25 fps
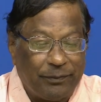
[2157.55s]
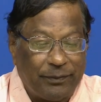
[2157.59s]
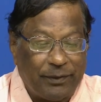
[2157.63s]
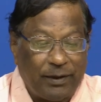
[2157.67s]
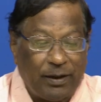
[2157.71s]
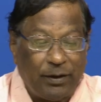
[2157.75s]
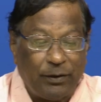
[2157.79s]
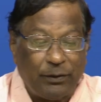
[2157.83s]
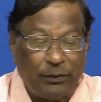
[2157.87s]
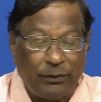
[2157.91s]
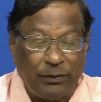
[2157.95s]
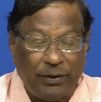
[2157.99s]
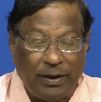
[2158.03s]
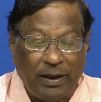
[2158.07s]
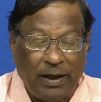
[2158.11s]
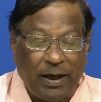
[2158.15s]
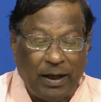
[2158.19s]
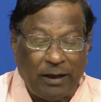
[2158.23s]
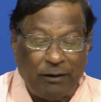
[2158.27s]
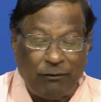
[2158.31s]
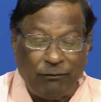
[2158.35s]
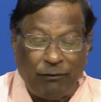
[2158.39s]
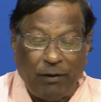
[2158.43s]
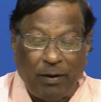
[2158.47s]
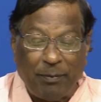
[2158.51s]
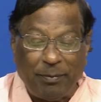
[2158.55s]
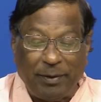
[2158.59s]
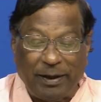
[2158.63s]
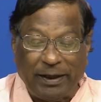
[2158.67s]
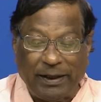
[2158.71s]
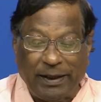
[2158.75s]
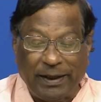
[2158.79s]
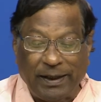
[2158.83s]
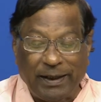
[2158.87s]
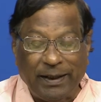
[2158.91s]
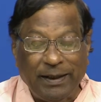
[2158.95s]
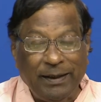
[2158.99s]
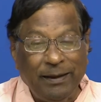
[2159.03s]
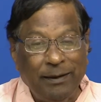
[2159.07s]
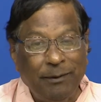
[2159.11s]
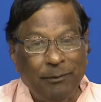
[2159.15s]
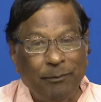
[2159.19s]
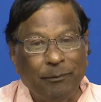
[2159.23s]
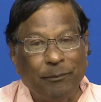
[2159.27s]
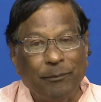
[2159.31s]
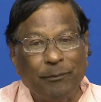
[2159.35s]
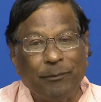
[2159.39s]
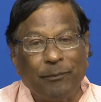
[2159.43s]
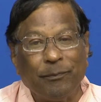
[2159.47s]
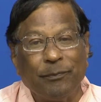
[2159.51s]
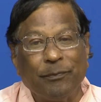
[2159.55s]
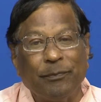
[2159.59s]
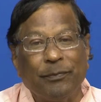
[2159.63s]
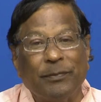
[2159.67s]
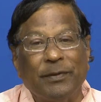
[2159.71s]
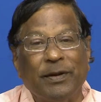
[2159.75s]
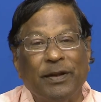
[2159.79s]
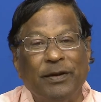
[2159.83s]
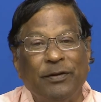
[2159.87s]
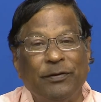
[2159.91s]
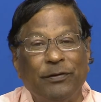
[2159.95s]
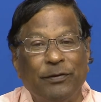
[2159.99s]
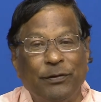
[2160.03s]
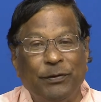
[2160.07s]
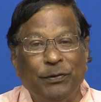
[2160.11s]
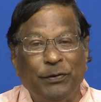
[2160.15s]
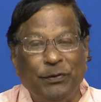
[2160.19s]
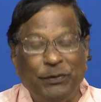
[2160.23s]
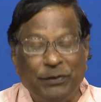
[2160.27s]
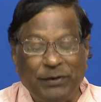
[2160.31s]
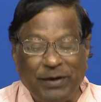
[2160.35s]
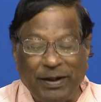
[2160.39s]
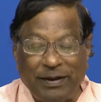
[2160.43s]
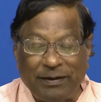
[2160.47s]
Now, the alpha particle is used